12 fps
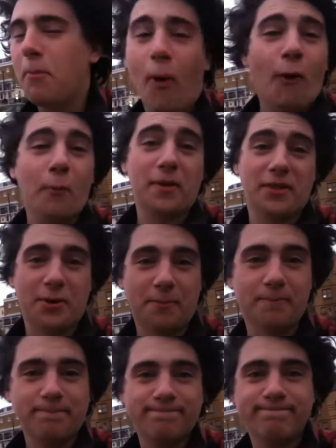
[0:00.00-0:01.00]
bought me
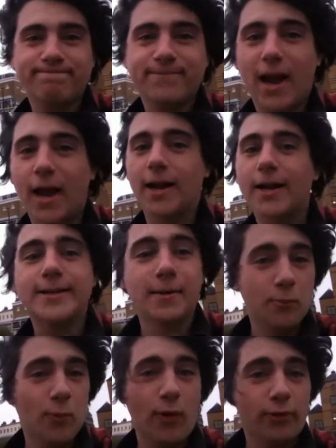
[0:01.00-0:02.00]
them, and I
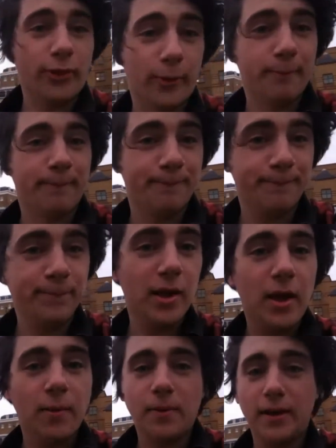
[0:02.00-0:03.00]
didn't want them
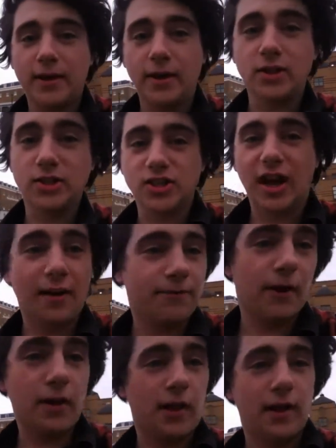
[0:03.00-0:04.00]
because I
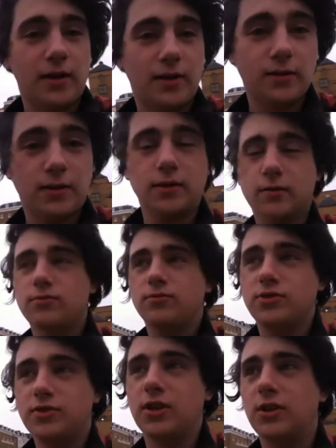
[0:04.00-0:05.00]
felt like
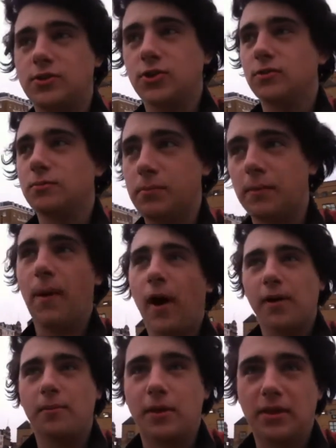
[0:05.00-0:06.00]
she shouldn't be
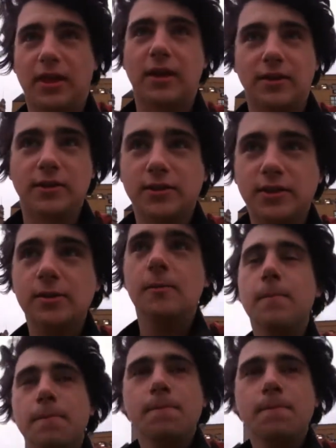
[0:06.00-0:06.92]
buying me things.